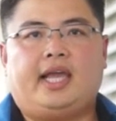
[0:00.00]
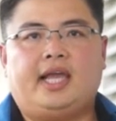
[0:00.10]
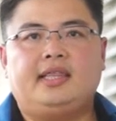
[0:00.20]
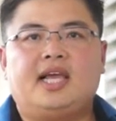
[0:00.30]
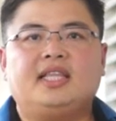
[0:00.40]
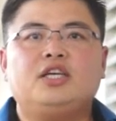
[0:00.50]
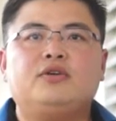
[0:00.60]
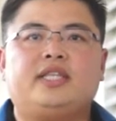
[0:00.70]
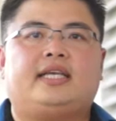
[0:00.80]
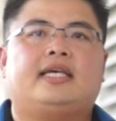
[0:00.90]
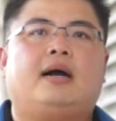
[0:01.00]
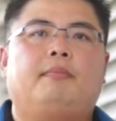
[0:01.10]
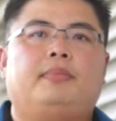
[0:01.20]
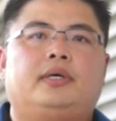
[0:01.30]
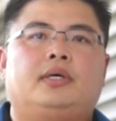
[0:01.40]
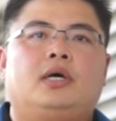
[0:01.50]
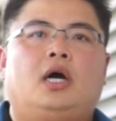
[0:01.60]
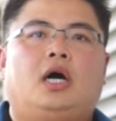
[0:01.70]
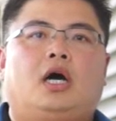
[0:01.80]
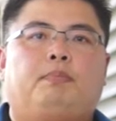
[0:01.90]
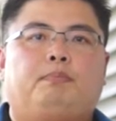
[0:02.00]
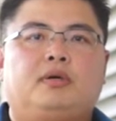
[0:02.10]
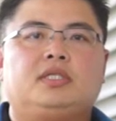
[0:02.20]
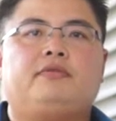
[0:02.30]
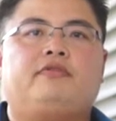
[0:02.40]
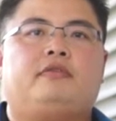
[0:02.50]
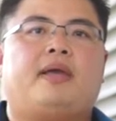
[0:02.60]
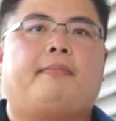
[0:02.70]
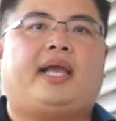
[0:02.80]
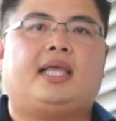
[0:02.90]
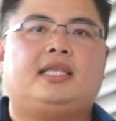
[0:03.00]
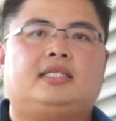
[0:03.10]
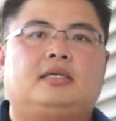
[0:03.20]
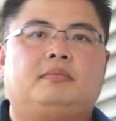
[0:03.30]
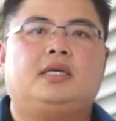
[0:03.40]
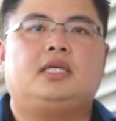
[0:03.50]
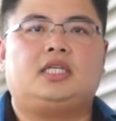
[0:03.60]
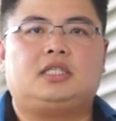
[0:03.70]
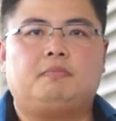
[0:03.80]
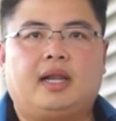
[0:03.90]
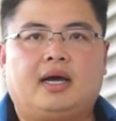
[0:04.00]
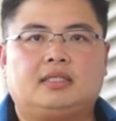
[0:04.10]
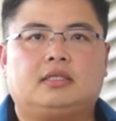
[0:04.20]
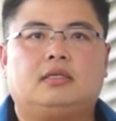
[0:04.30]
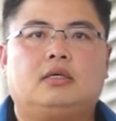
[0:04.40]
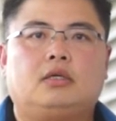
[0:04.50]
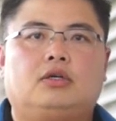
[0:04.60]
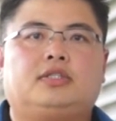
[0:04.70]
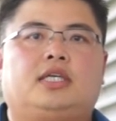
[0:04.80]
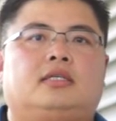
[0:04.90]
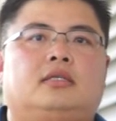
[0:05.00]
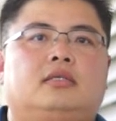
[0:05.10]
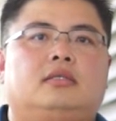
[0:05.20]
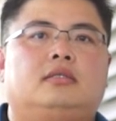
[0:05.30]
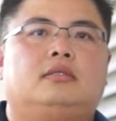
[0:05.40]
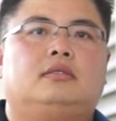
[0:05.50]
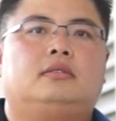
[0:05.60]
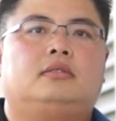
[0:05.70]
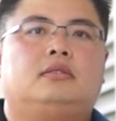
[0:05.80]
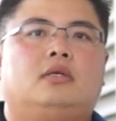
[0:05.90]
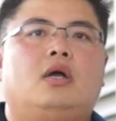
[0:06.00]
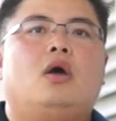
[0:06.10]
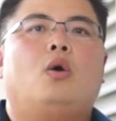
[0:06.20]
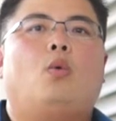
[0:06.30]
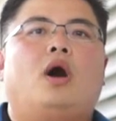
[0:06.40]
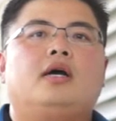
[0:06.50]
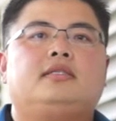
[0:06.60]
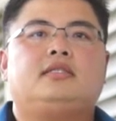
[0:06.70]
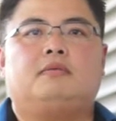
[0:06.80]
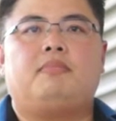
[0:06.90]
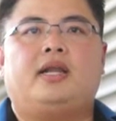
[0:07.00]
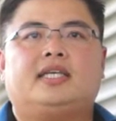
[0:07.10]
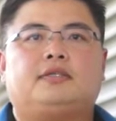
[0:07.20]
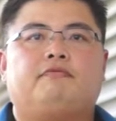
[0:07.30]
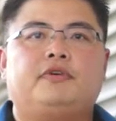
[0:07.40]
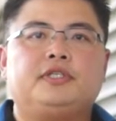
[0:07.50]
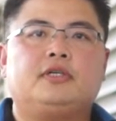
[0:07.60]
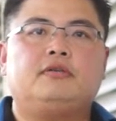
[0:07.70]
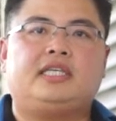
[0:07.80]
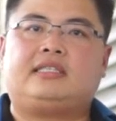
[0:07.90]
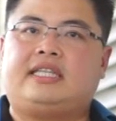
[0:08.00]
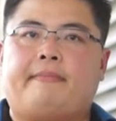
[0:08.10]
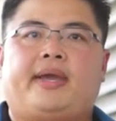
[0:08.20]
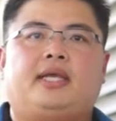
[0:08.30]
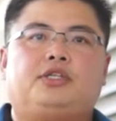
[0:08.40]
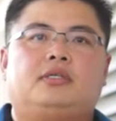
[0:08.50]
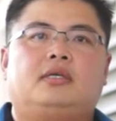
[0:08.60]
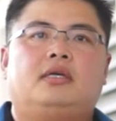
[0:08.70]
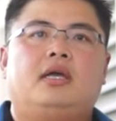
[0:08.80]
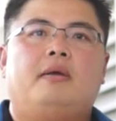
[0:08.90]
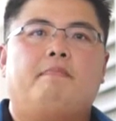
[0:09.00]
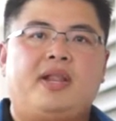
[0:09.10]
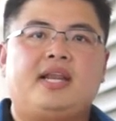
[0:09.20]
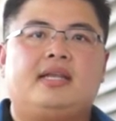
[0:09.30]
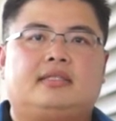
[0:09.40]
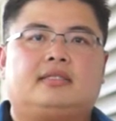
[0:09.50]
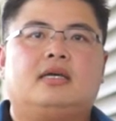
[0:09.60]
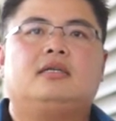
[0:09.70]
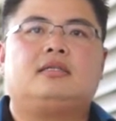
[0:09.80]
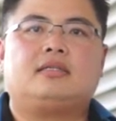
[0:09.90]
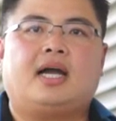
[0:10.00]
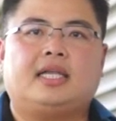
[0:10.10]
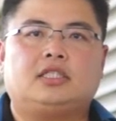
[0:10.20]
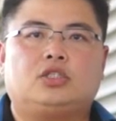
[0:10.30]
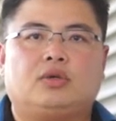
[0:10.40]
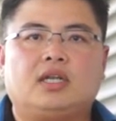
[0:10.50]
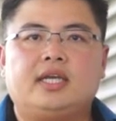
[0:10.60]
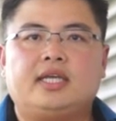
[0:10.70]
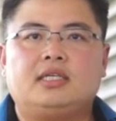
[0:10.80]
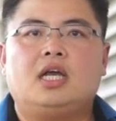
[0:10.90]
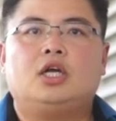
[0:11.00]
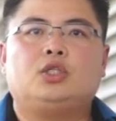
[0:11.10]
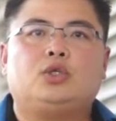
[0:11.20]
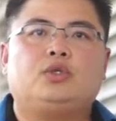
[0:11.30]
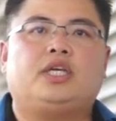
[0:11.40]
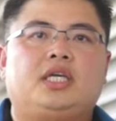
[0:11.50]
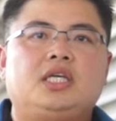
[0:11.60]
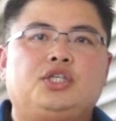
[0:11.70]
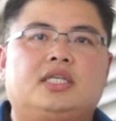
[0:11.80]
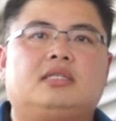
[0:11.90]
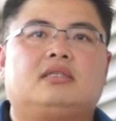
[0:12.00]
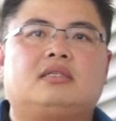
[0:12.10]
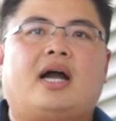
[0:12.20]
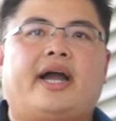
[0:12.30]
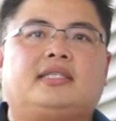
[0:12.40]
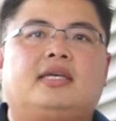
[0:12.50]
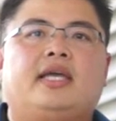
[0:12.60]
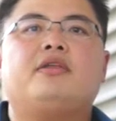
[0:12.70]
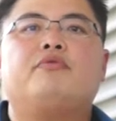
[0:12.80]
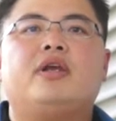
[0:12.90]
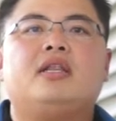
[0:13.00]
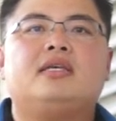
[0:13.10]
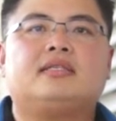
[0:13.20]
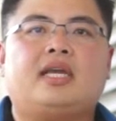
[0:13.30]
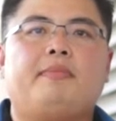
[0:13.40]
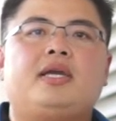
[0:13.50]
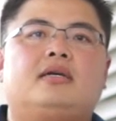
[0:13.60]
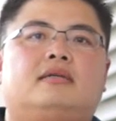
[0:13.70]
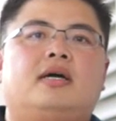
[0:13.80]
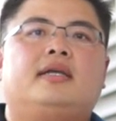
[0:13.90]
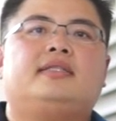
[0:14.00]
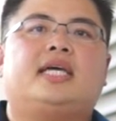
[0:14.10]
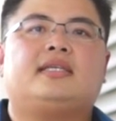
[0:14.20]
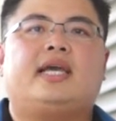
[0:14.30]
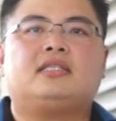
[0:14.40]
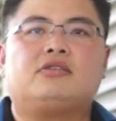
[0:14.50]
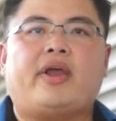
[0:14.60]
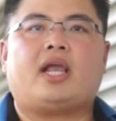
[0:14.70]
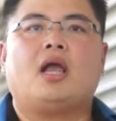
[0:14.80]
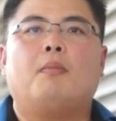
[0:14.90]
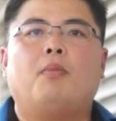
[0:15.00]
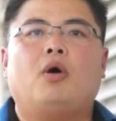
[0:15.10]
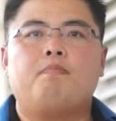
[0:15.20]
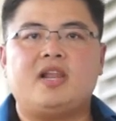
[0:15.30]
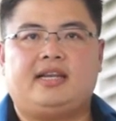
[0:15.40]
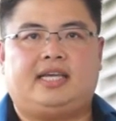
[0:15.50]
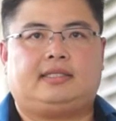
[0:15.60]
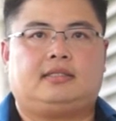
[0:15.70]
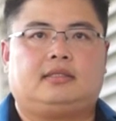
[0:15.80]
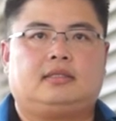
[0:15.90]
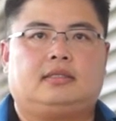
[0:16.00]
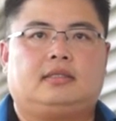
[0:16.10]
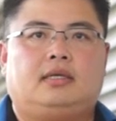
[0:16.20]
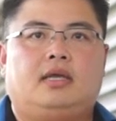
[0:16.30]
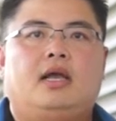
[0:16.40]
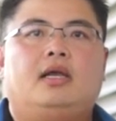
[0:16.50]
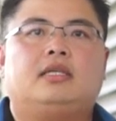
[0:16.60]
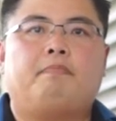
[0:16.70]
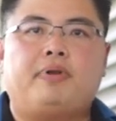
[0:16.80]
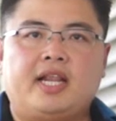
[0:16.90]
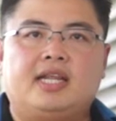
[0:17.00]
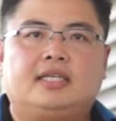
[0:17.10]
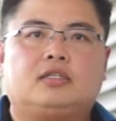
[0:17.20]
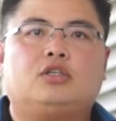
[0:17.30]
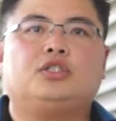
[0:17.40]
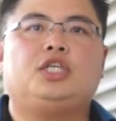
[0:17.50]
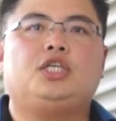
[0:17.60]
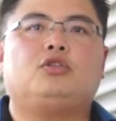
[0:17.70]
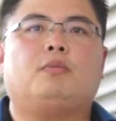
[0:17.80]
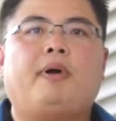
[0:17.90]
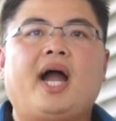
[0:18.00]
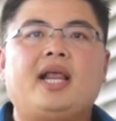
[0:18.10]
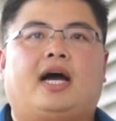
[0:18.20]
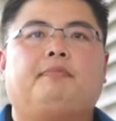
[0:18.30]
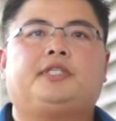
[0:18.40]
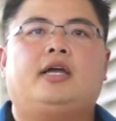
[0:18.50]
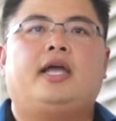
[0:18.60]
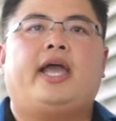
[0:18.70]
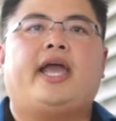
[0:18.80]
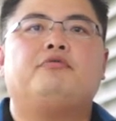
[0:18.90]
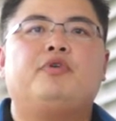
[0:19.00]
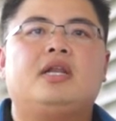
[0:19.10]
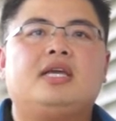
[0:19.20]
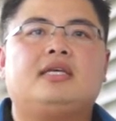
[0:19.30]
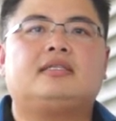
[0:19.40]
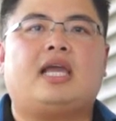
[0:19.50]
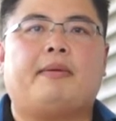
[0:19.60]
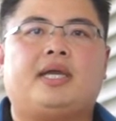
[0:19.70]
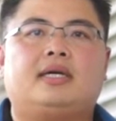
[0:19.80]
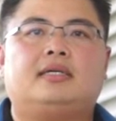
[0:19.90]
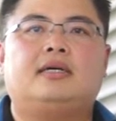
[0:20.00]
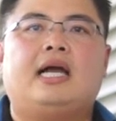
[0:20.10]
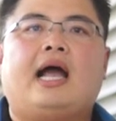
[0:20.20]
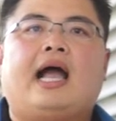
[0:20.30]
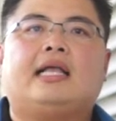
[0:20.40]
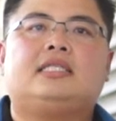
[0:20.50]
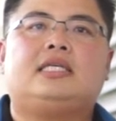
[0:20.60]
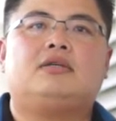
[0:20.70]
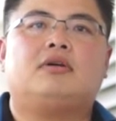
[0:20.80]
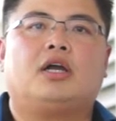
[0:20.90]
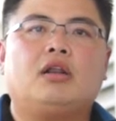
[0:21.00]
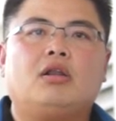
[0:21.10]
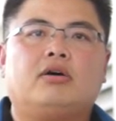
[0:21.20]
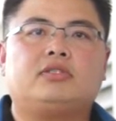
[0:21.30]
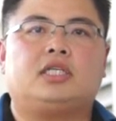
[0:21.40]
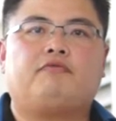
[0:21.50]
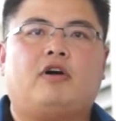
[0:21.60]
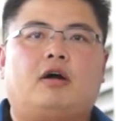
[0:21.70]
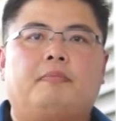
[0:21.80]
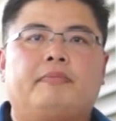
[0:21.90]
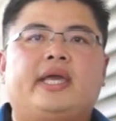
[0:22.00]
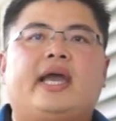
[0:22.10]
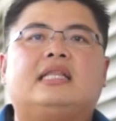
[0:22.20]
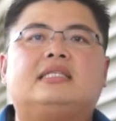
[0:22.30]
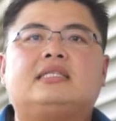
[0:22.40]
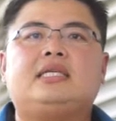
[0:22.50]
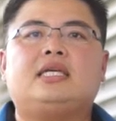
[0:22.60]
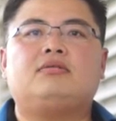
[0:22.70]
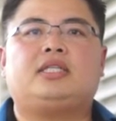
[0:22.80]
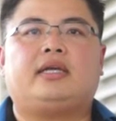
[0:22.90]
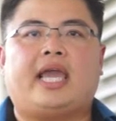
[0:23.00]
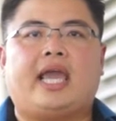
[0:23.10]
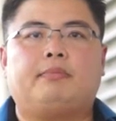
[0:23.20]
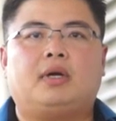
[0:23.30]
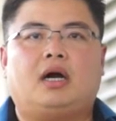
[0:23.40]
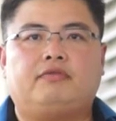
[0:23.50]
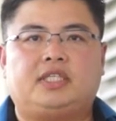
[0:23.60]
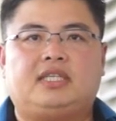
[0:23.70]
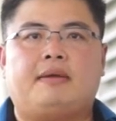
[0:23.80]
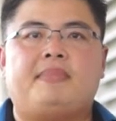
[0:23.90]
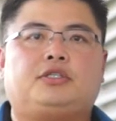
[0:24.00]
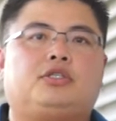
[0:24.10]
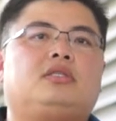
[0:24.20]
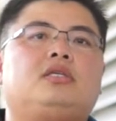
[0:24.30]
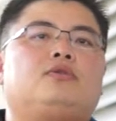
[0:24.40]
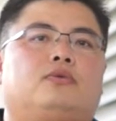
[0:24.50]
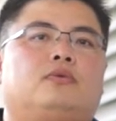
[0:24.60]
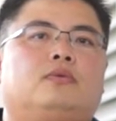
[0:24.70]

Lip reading: Another good example of positive feedback mechanism is blood clotting. Once the blood vessel is damaged, platelets start to cling to injured site and release chemicals that attract more platelets. The platelets continue to pile up and release chemical until a clot is formed and seal the gap of the damaged tissue.